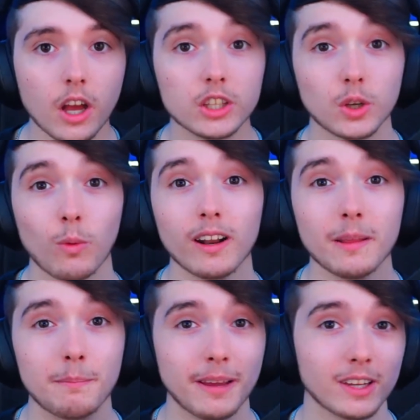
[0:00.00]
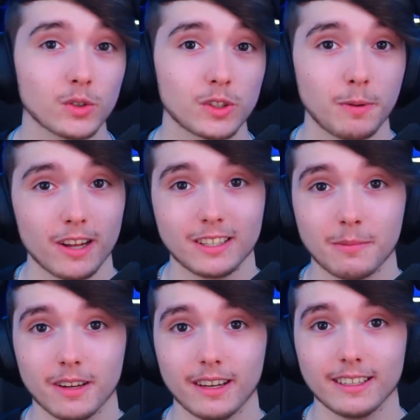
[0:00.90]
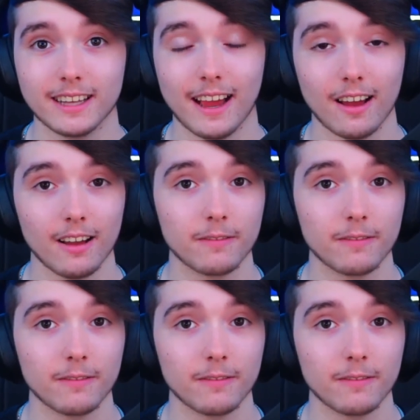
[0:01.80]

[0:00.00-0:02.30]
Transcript: So one of the biggest responsibilities uh,